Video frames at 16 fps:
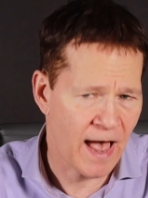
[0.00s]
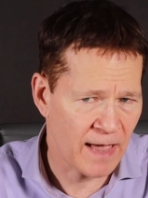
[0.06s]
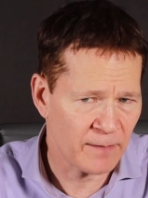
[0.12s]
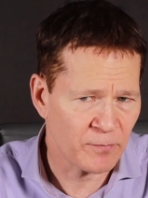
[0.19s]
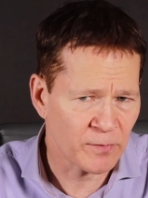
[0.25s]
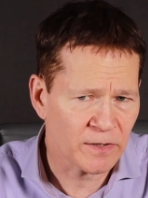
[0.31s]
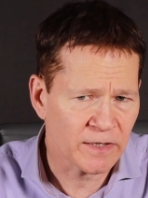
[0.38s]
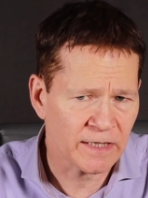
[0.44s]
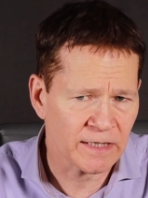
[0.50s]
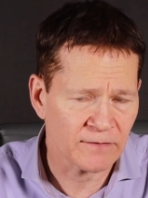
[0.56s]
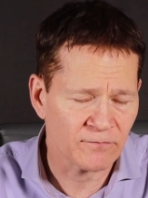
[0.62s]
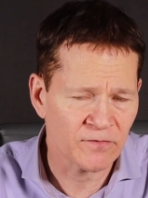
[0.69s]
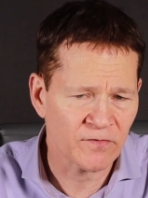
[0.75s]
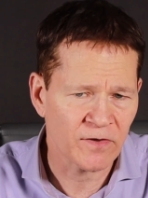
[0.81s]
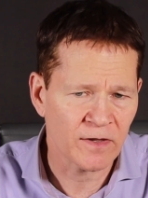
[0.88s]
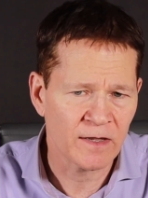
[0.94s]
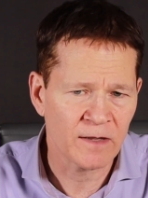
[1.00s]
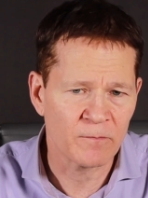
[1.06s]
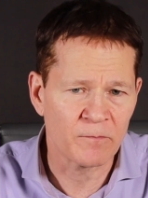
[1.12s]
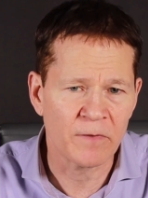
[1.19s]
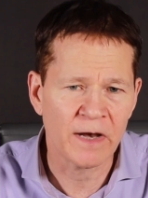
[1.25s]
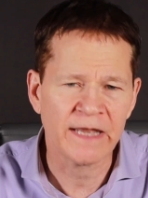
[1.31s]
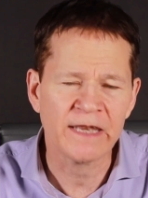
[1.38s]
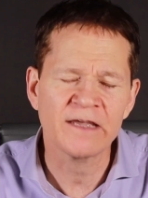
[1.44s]
I believed
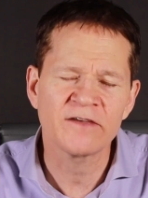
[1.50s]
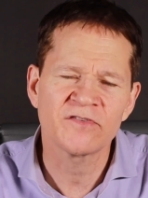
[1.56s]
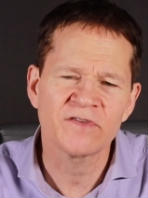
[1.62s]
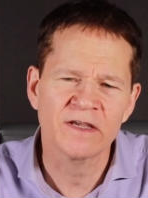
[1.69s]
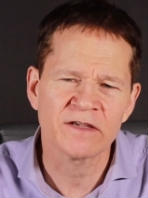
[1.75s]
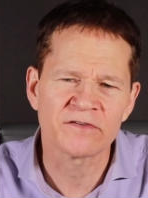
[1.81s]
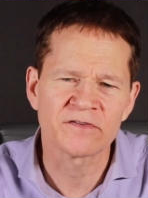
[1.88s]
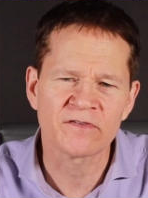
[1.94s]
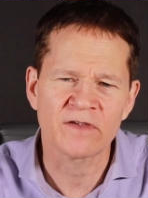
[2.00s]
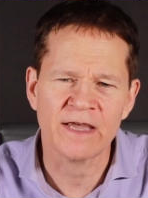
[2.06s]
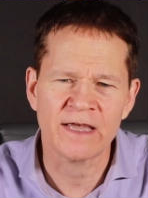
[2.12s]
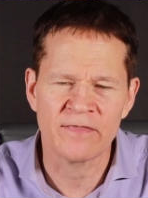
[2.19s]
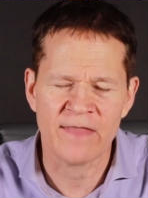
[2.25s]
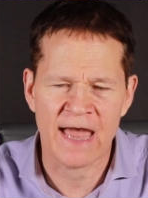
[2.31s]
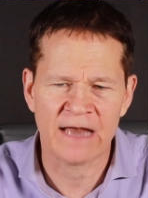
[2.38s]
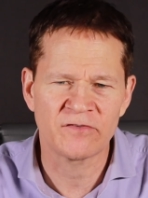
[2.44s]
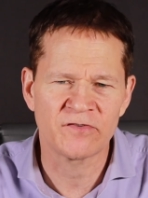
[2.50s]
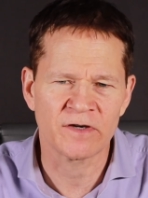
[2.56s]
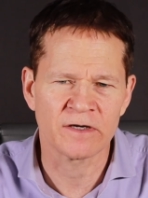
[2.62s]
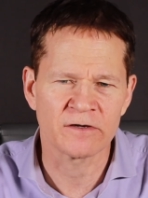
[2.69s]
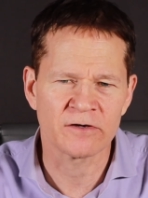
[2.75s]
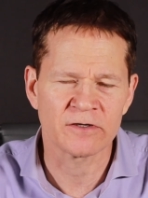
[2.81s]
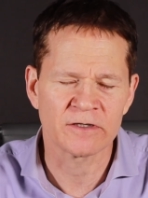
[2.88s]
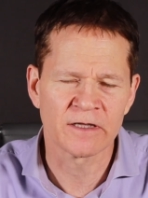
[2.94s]
might exist in that
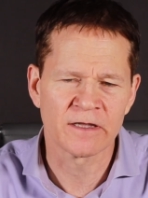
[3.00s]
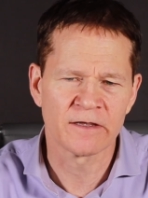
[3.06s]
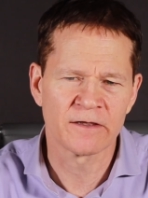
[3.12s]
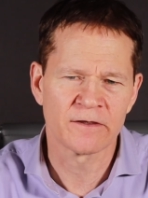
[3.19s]
jungle.